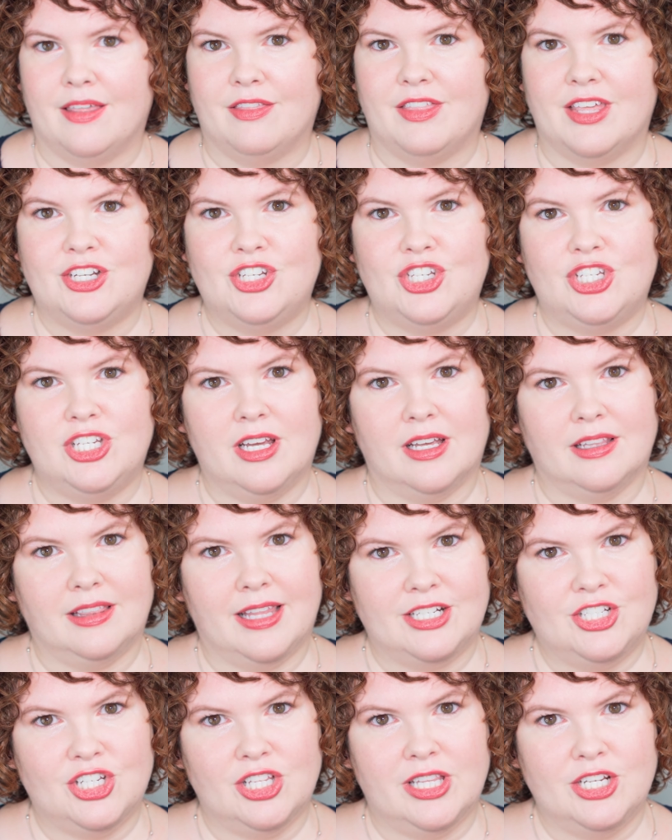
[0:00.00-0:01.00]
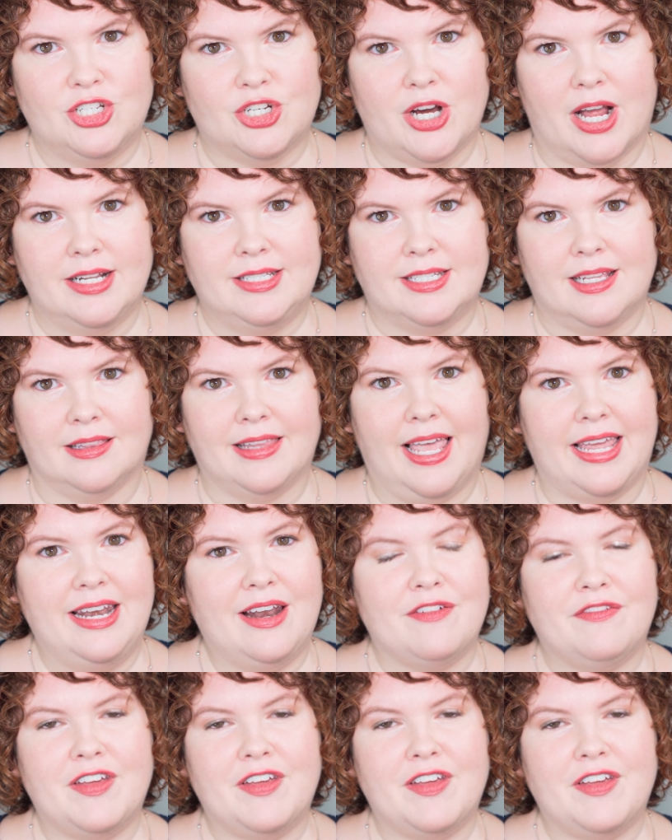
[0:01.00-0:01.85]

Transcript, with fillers: Then she allegedly tried to light a